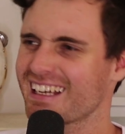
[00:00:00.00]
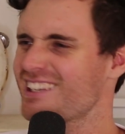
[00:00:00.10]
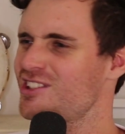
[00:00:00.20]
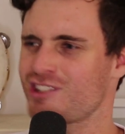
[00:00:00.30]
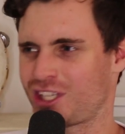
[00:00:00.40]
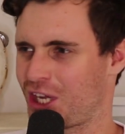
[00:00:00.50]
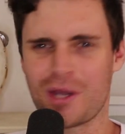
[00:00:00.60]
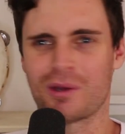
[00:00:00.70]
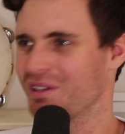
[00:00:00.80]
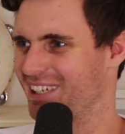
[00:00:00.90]
Like, it's just
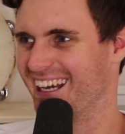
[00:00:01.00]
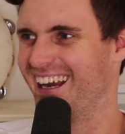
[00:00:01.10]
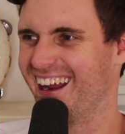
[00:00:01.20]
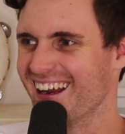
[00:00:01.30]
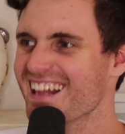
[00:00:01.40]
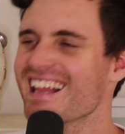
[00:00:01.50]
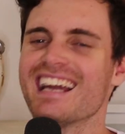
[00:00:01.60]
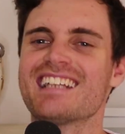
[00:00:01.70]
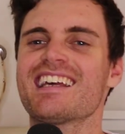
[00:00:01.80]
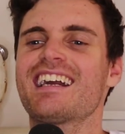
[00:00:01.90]
Hugh,
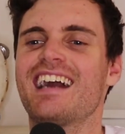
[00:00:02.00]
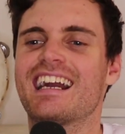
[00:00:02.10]
It's like,